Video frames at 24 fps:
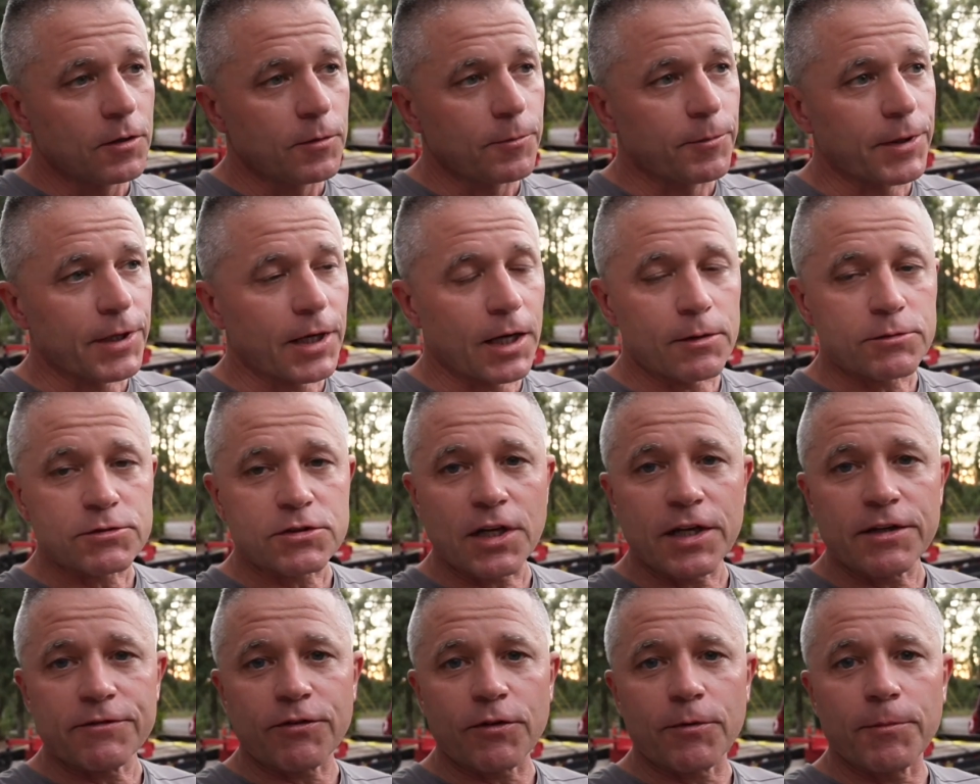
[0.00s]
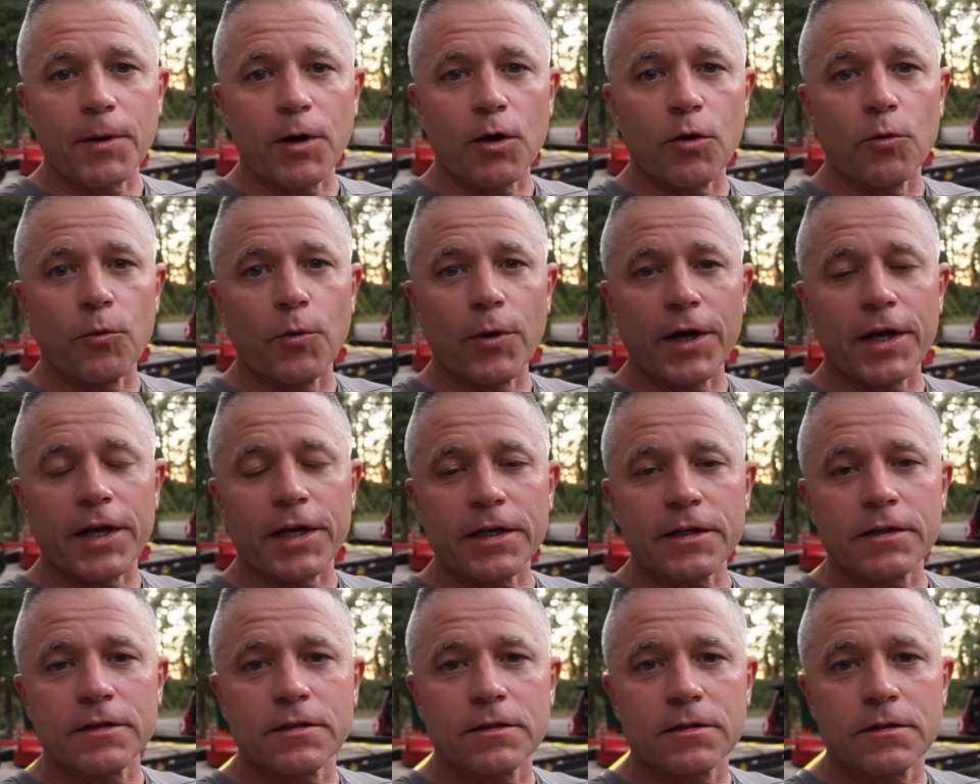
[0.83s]
But I was late for my own
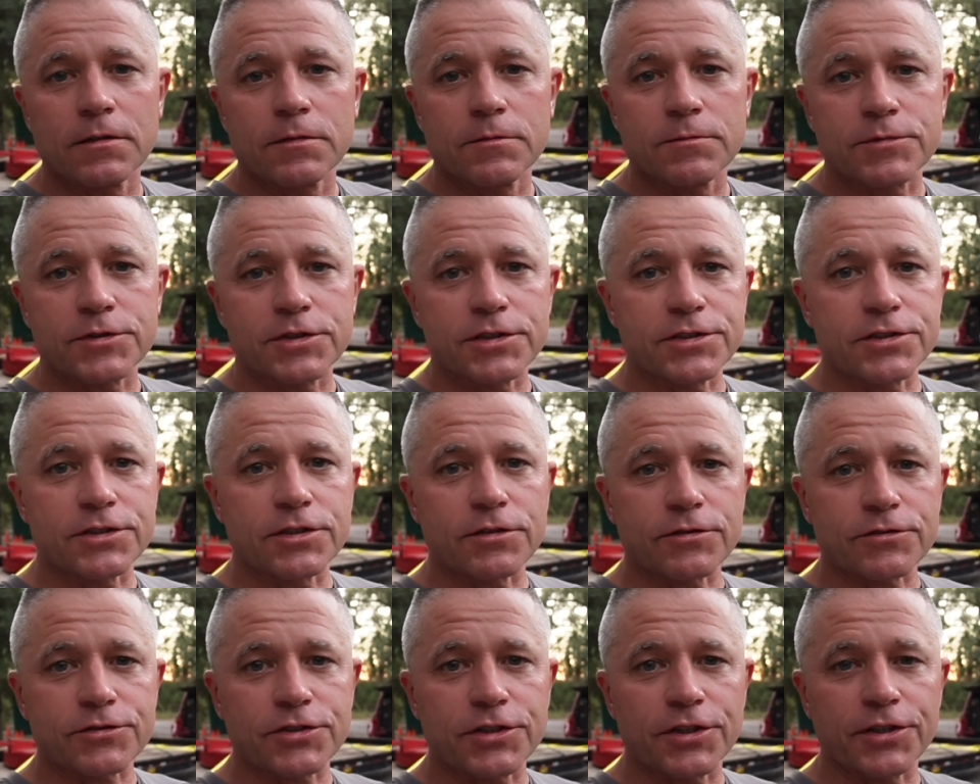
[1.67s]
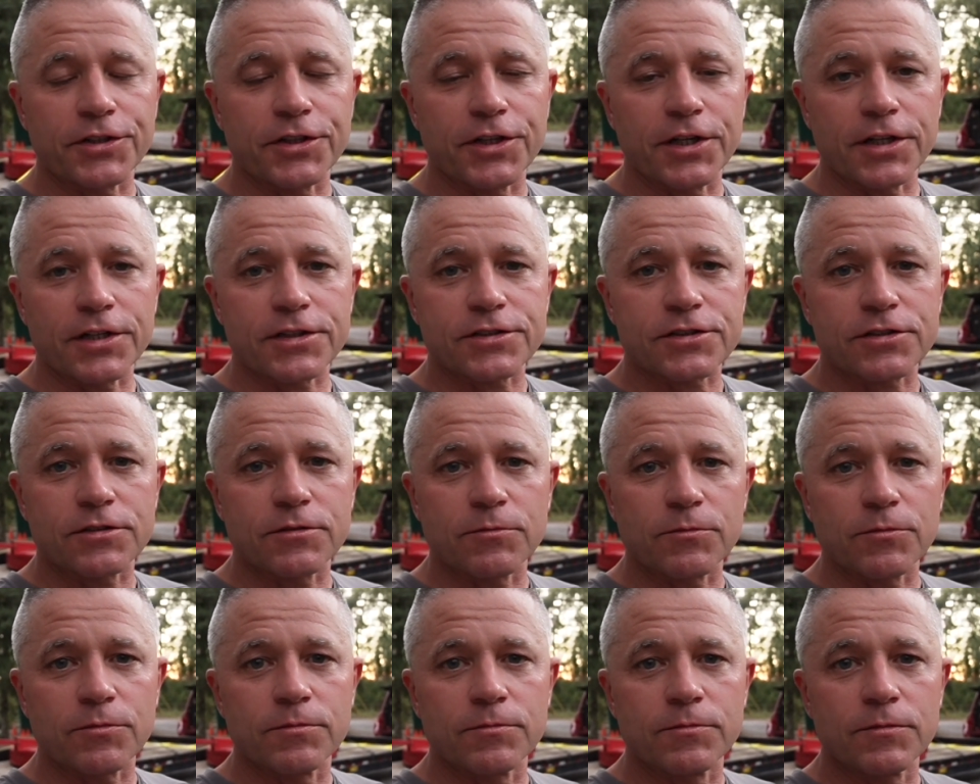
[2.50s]
wedding. She still said yes,
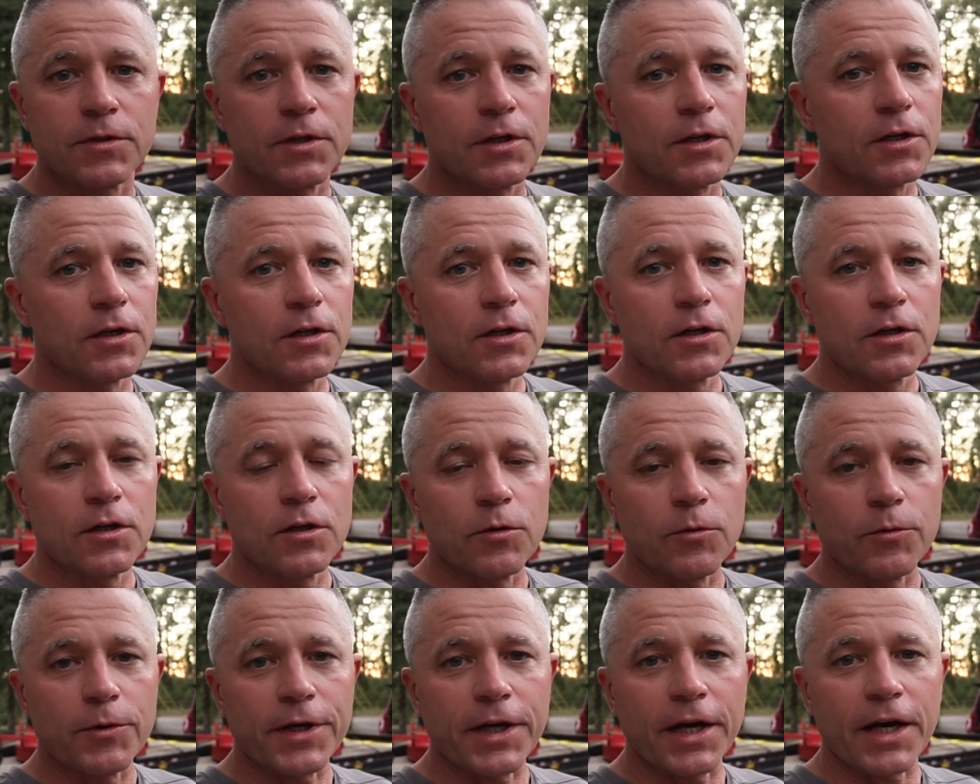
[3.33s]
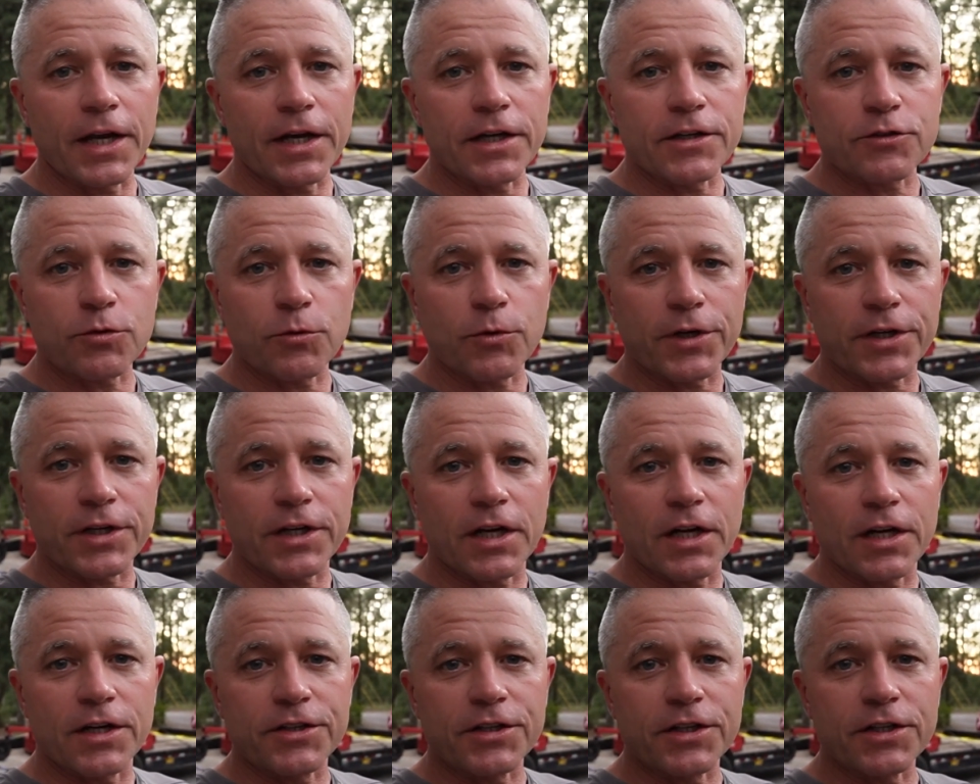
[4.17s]
and we had it
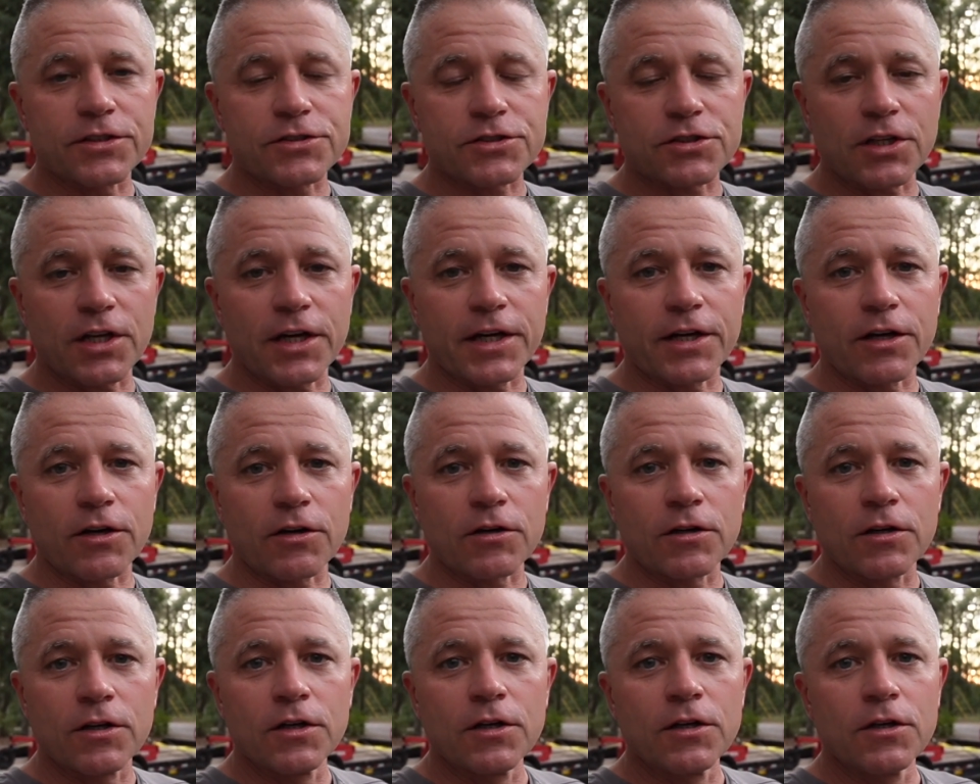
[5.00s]
29 years later.